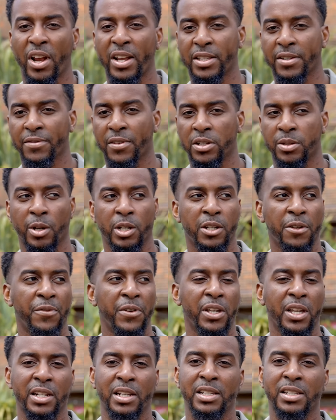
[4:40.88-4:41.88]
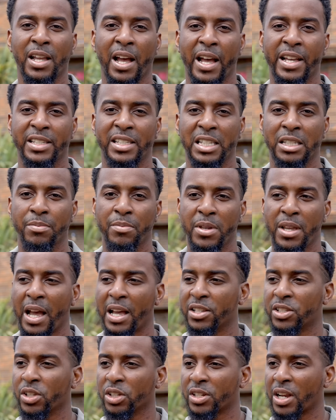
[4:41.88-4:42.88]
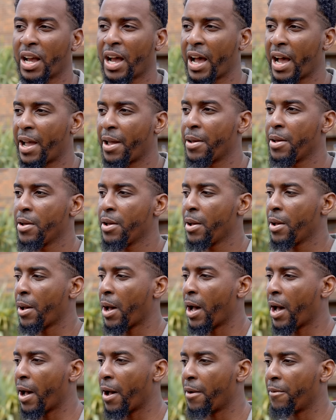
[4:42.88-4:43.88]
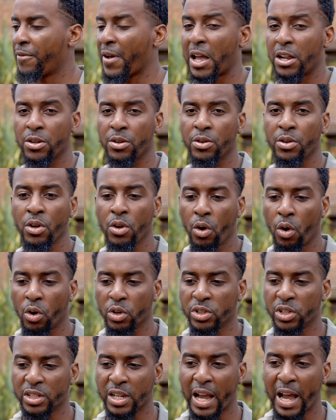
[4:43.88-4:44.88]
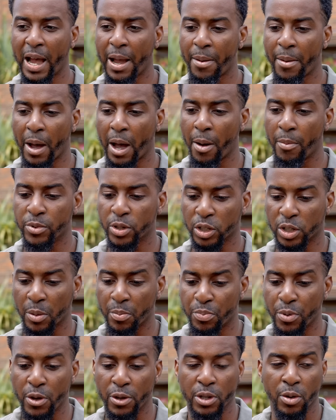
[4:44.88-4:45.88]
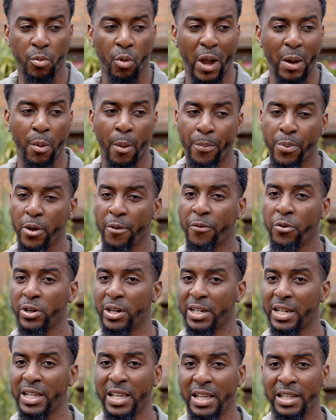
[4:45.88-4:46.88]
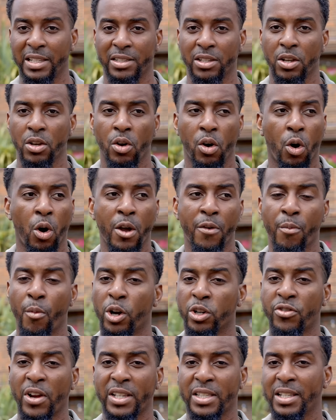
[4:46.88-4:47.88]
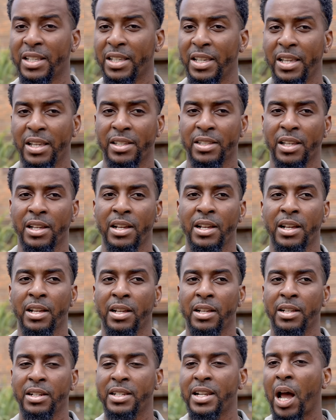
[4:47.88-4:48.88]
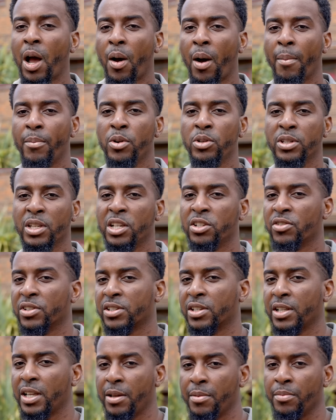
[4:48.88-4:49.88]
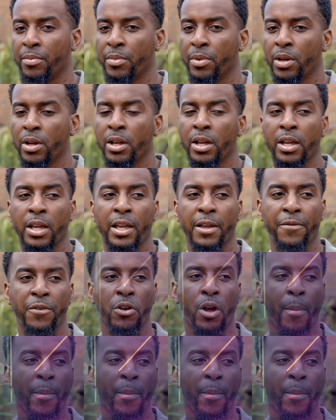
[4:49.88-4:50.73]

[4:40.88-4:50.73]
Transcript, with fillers: attractiveness because you're thinking this guy sees me as such a high uh, value or such a high, um, such a way more beautiful than he is or even more attractive than he is. Now I'm losing interest in him. If you